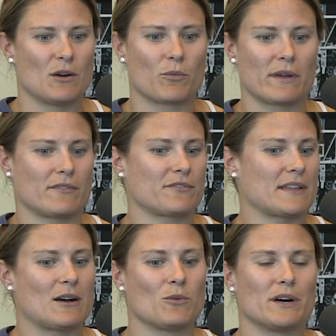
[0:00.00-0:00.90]
we've
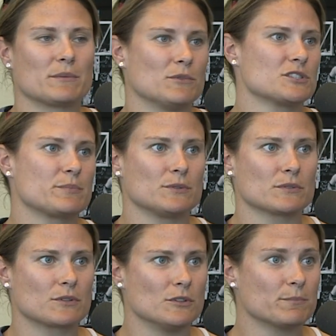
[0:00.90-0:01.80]
now won
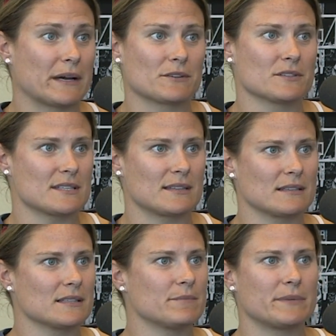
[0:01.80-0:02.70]
multiple gold medals at
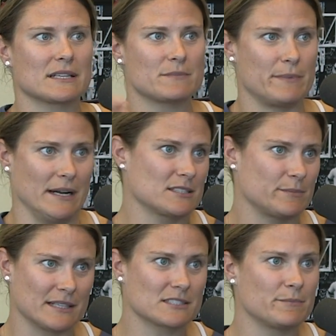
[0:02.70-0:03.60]
the Olympics back to
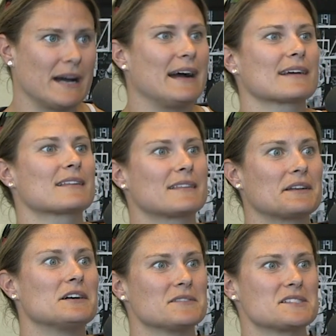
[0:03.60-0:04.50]
back to back,
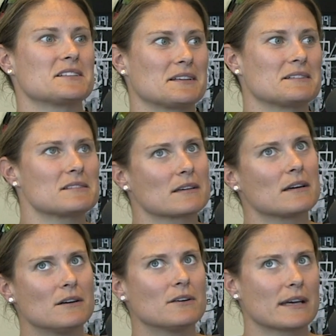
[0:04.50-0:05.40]
then all of a sudden it's like,
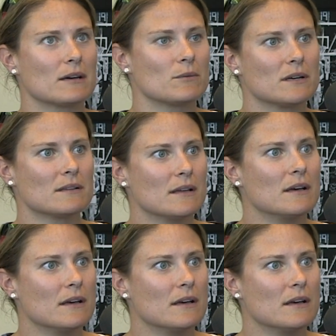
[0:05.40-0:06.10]
oh, okay, well,